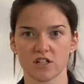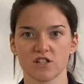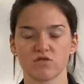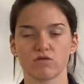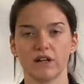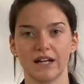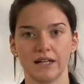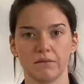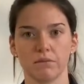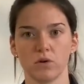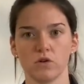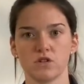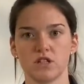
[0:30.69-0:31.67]
It's really
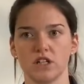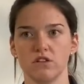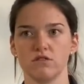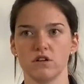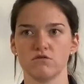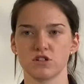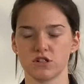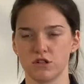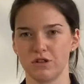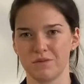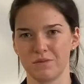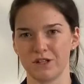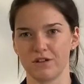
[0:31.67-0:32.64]
important you don't just do
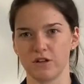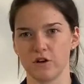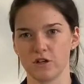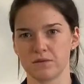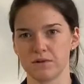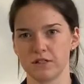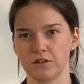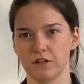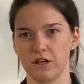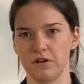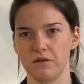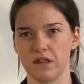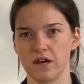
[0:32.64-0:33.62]
them when you're in hospital
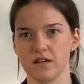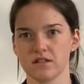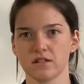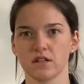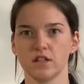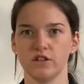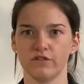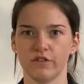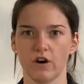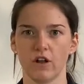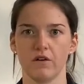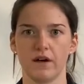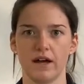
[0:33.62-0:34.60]
here with us. You
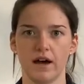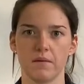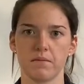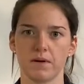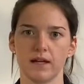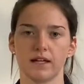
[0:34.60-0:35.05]
follow it up